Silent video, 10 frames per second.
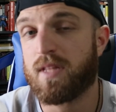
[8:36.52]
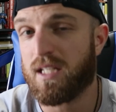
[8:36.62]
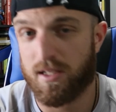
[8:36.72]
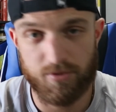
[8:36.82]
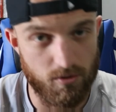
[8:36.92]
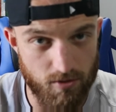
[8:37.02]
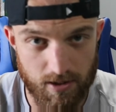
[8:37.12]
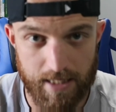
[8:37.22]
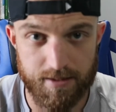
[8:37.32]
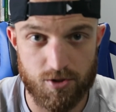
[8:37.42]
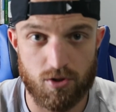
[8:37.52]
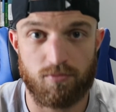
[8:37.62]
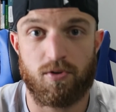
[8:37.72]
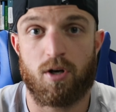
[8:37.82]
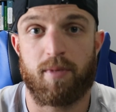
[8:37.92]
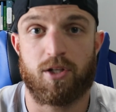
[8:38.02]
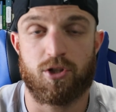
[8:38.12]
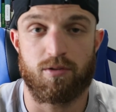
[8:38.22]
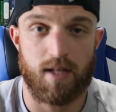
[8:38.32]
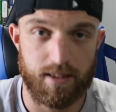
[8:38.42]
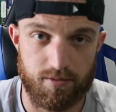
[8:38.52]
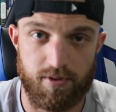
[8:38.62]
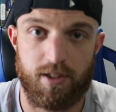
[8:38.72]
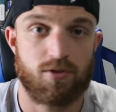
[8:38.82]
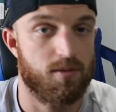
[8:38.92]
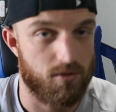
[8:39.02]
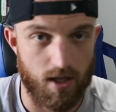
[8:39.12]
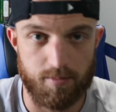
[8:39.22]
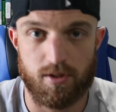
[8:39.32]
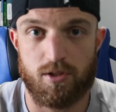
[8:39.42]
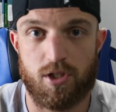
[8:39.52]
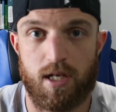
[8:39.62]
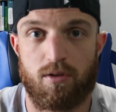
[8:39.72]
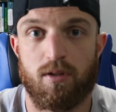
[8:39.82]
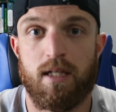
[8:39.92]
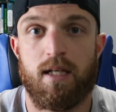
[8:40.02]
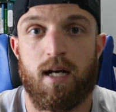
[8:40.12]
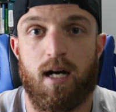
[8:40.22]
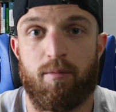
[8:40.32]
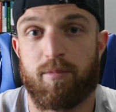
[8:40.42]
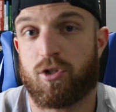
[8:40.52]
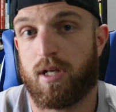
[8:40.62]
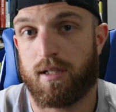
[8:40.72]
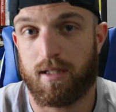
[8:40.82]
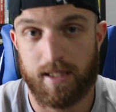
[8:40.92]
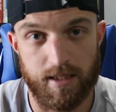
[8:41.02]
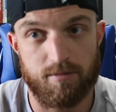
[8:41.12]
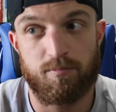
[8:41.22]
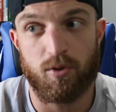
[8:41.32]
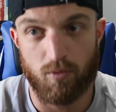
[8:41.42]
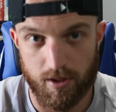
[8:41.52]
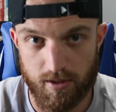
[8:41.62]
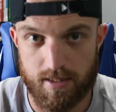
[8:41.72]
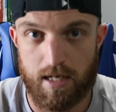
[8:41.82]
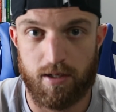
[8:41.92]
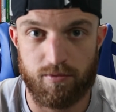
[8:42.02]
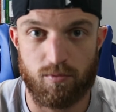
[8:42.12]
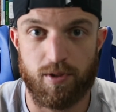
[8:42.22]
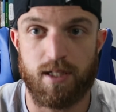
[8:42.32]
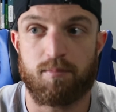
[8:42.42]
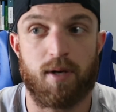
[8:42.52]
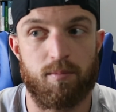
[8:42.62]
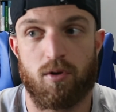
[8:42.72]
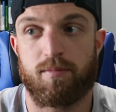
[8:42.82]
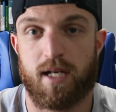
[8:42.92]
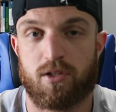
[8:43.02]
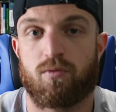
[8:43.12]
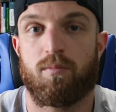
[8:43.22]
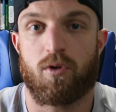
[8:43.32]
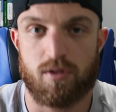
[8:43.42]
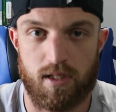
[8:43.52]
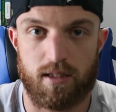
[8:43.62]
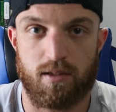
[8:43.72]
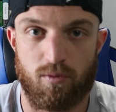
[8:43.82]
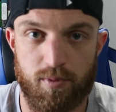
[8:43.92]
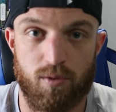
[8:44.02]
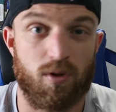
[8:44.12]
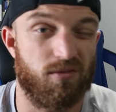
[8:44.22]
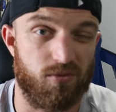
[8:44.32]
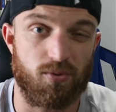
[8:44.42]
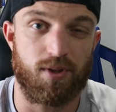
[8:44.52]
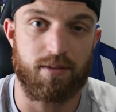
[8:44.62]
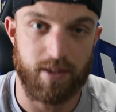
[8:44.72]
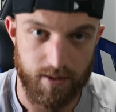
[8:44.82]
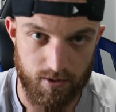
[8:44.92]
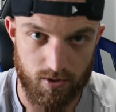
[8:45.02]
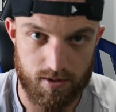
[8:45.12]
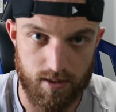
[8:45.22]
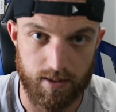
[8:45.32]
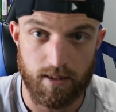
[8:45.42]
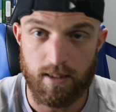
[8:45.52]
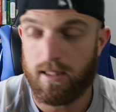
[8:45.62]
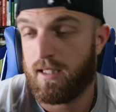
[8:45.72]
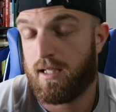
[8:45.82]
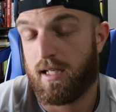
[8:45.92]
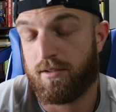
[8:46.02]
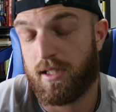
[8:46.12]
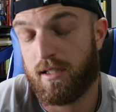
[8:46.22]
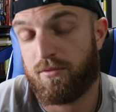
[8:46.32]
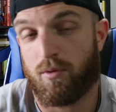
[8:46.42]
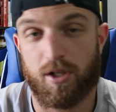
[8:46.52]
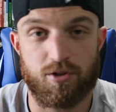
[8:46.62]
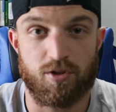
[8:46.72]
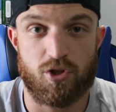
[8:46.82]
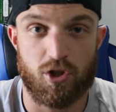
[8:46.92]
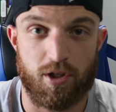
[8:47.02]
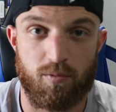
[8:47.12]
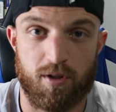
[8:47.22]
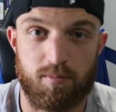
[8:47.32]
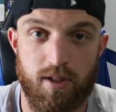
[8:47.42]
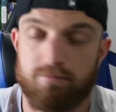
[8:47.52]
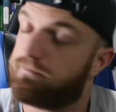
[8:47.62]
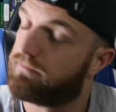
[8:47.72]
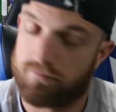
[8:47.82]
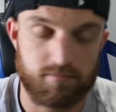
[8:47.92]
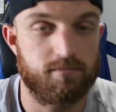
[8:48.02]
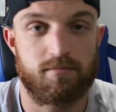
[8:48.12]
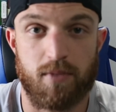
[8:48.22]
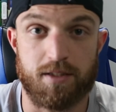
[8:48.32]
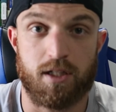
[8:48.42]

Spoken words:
If you liked it so far, make sure you like the video, subscribe to the channel. I'm going to be trying to, again, put one of these out every week. My next one most likely will be what a full day of eating looks like. And again, if you want to do this journey with me, let's